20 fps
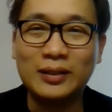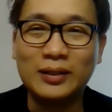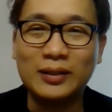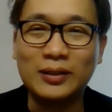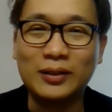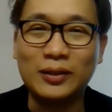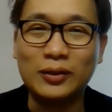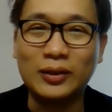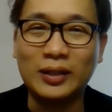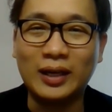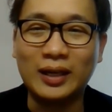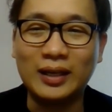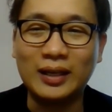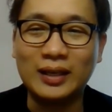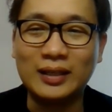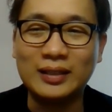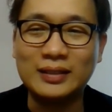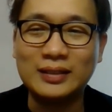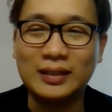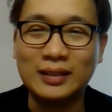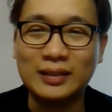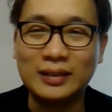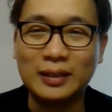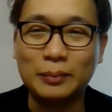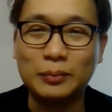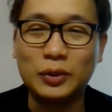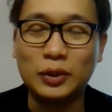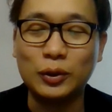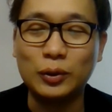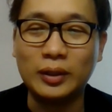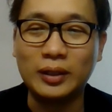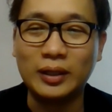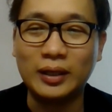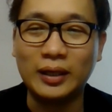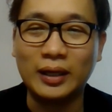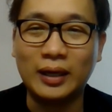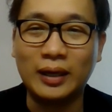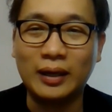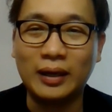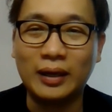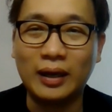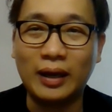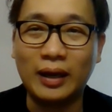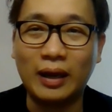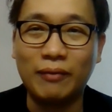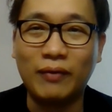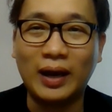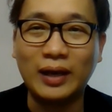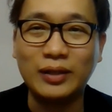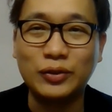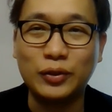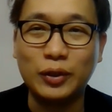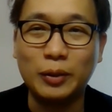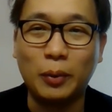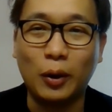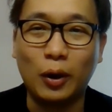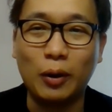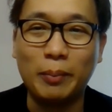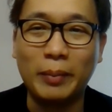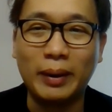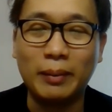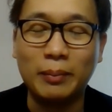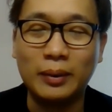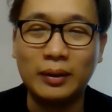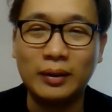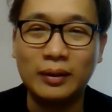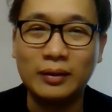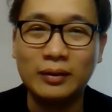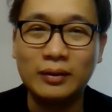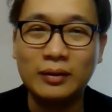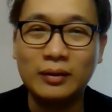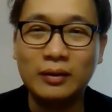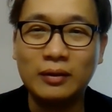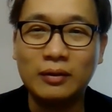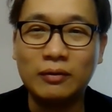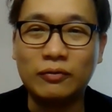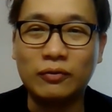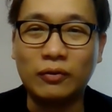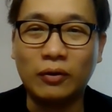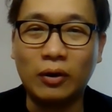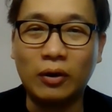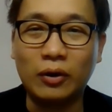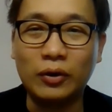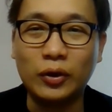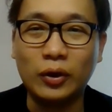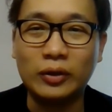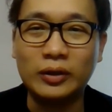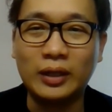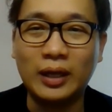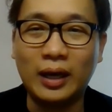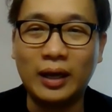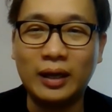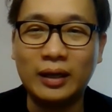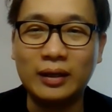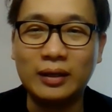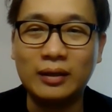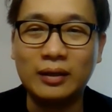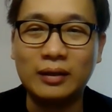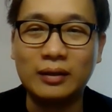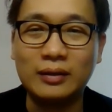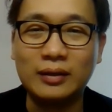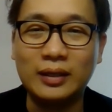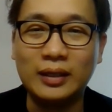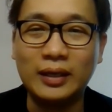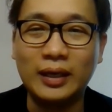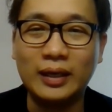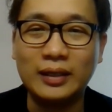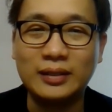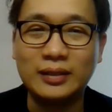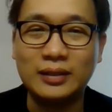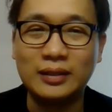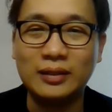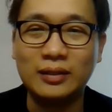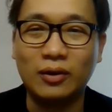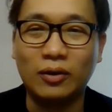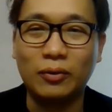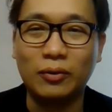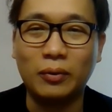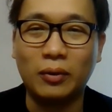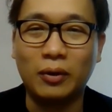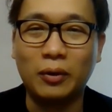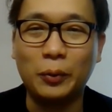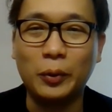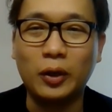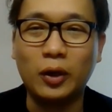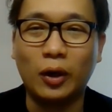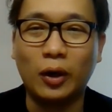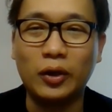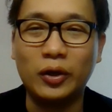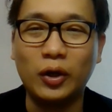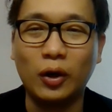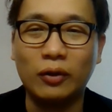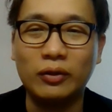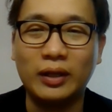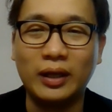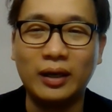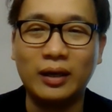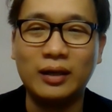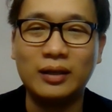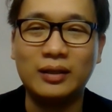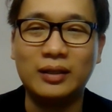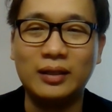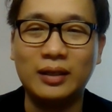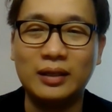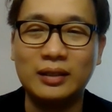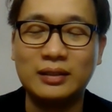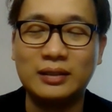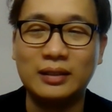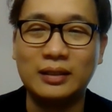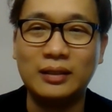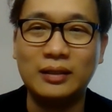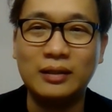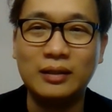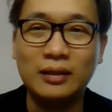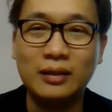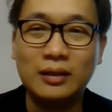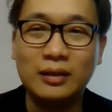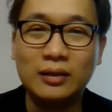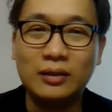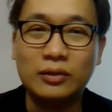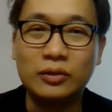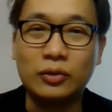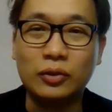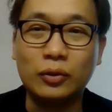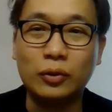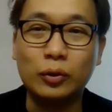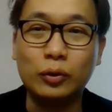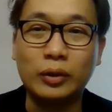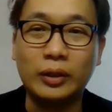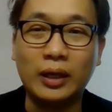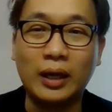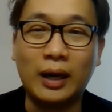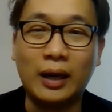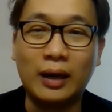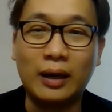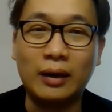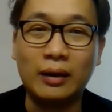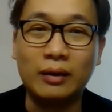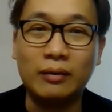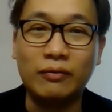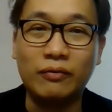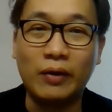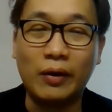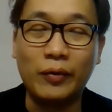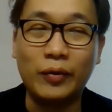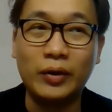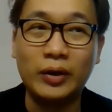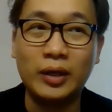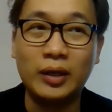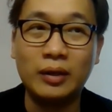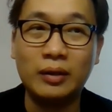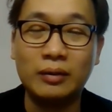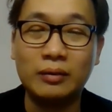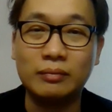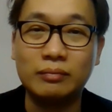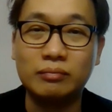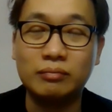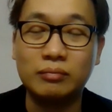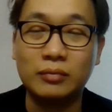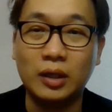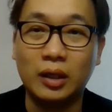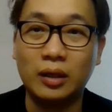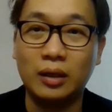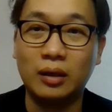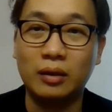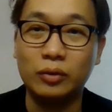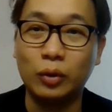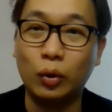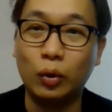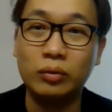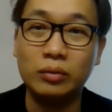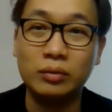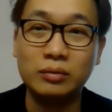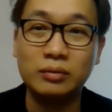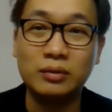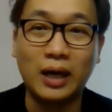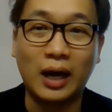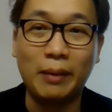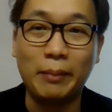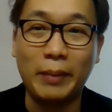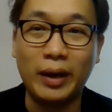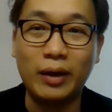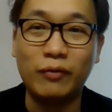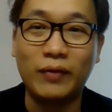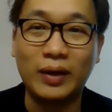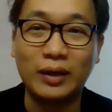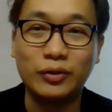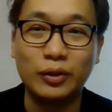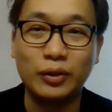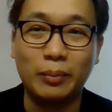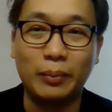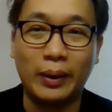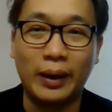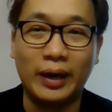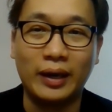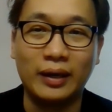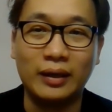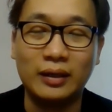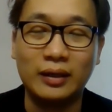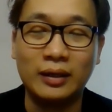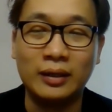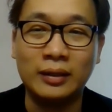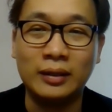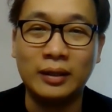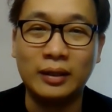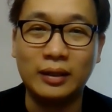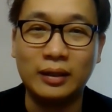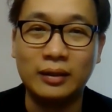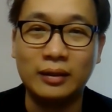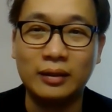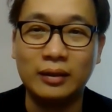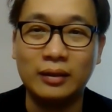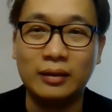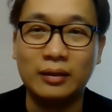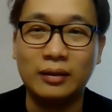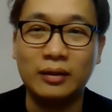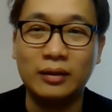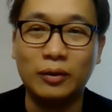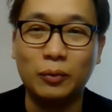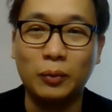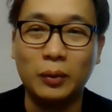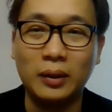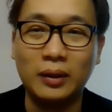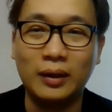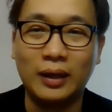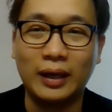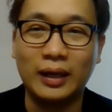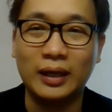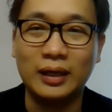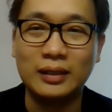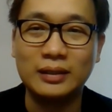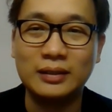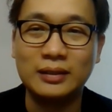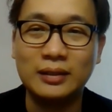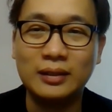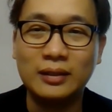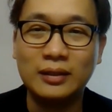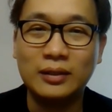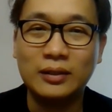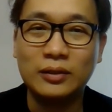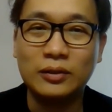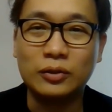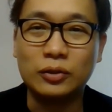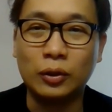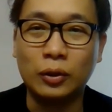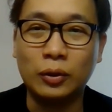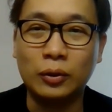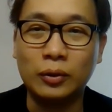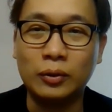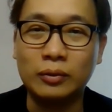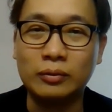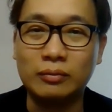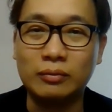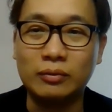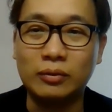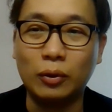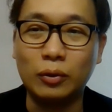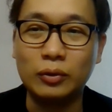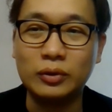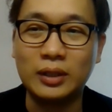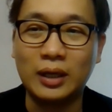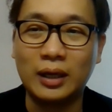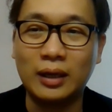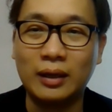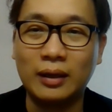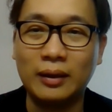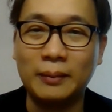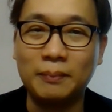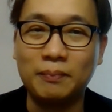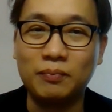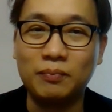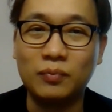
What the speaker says: Yes. I'm still the advisory board member for Hyundai DAC, or we call it Hyundai DAC. So they are a very known car manufacturer brand in the world, I guess. So those are